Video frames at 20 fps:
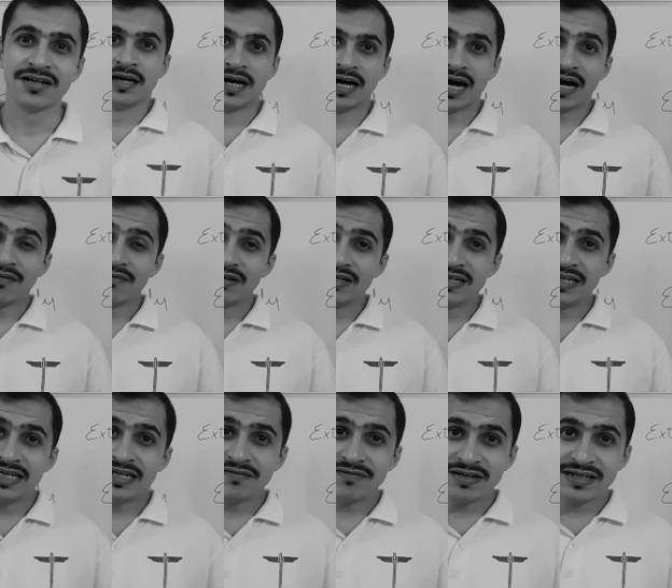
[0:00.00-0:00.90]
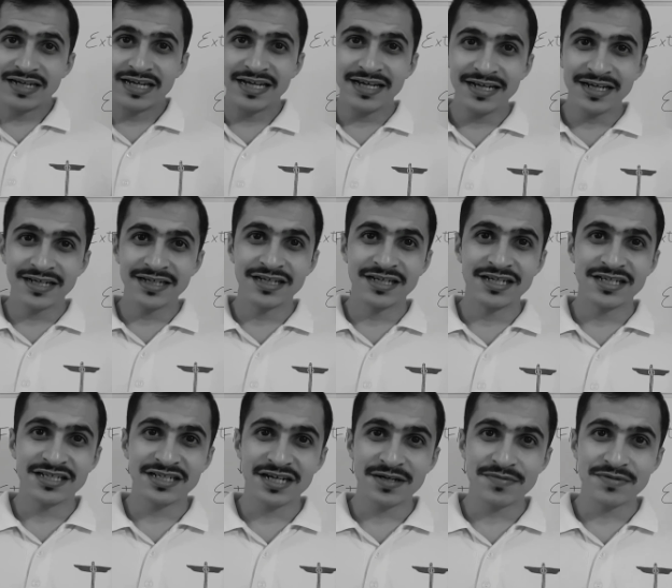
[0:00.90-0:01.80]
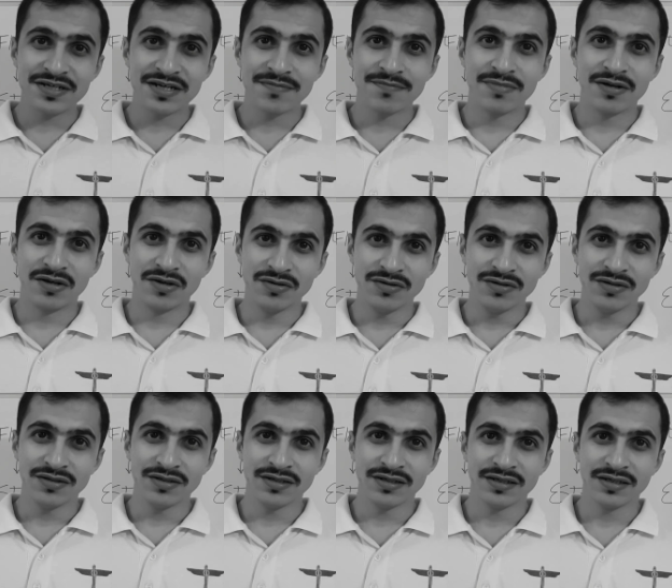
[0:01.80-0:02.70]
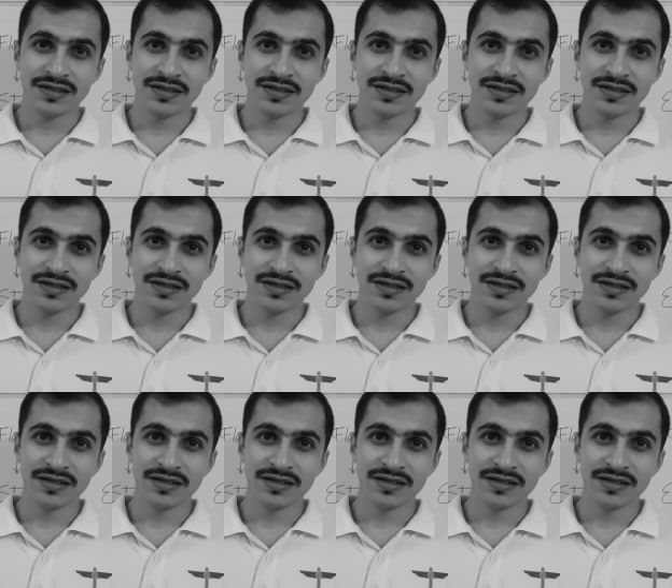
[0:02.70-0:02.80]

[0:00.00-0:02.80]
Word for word: The I will leave a link in the description below